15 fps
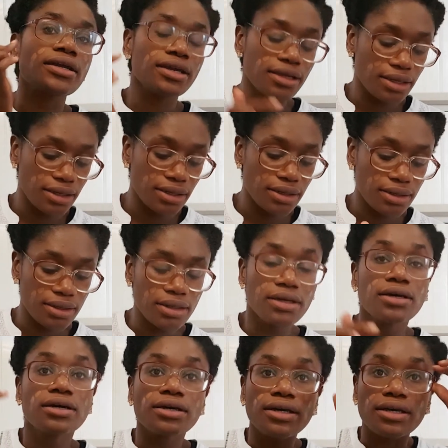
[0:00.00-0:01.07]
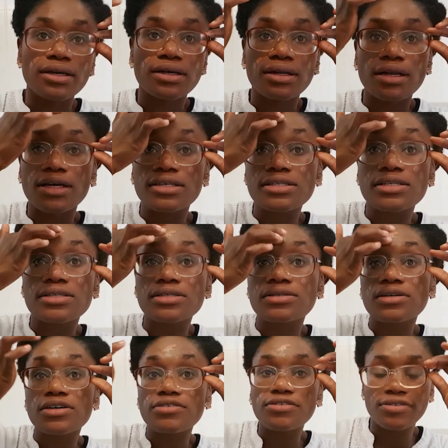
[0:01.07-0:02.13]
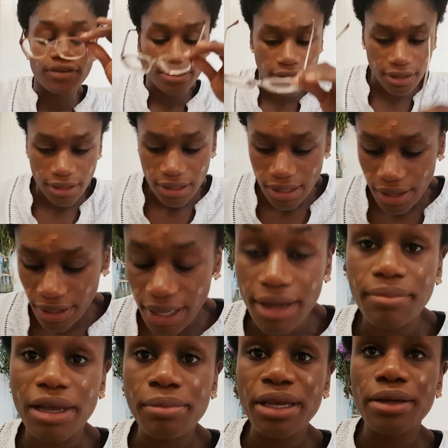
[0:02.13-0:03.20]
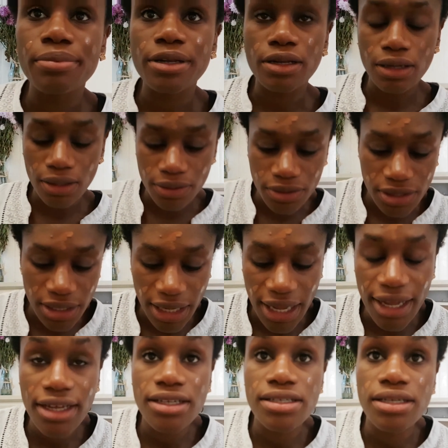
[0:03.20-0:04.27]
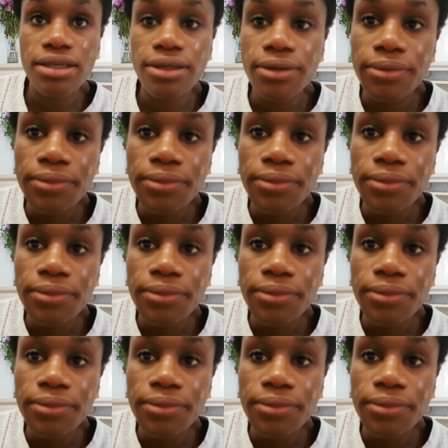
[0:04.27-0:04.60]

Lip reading: it in. Okay, glasses off. Okay, I'm coming a bit closer, guys.